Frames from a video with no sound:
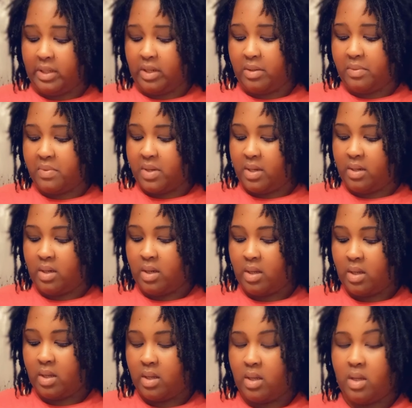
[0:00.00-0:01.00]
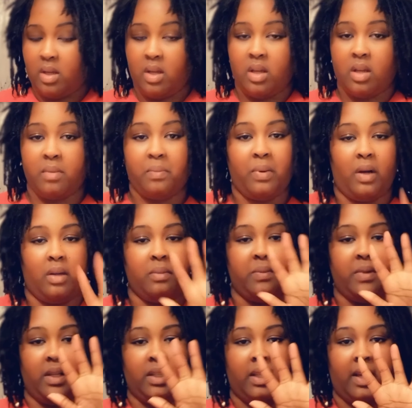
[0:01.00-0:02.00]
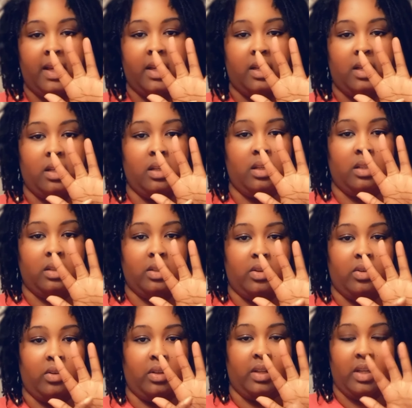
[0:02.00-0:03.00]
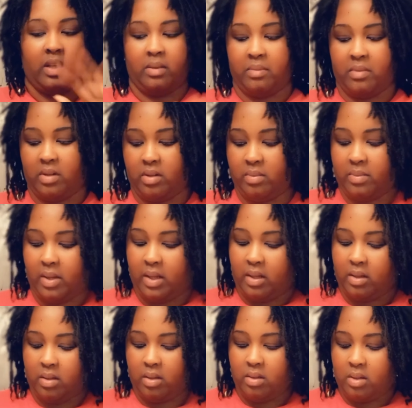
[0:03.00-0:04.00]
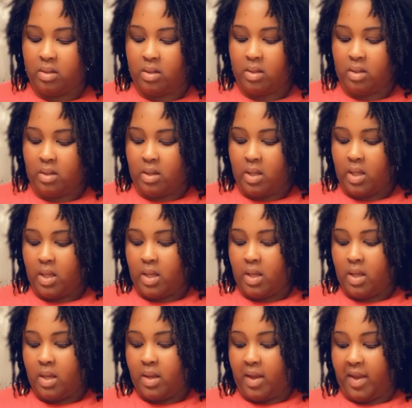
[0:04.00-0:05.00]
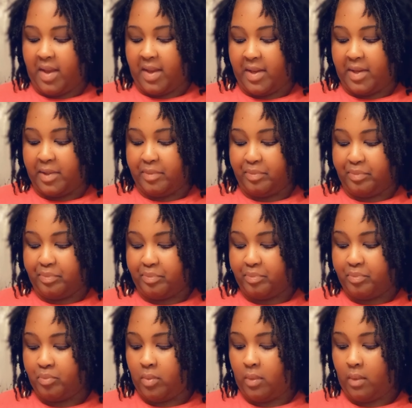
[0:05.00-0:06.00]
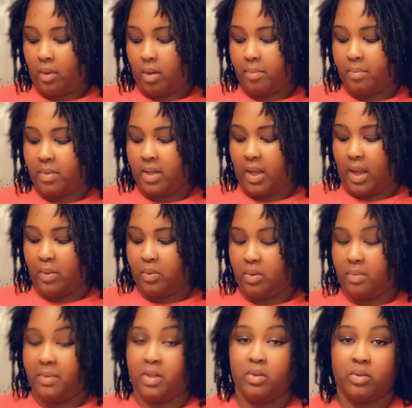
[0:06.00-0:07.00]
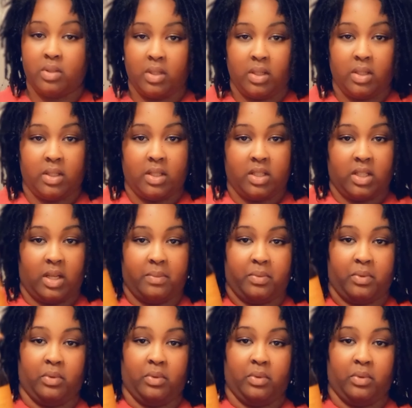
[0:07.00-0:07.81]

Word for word: bit, it'd probably be like literally in the middle of my hand. But I will be using the shampoo.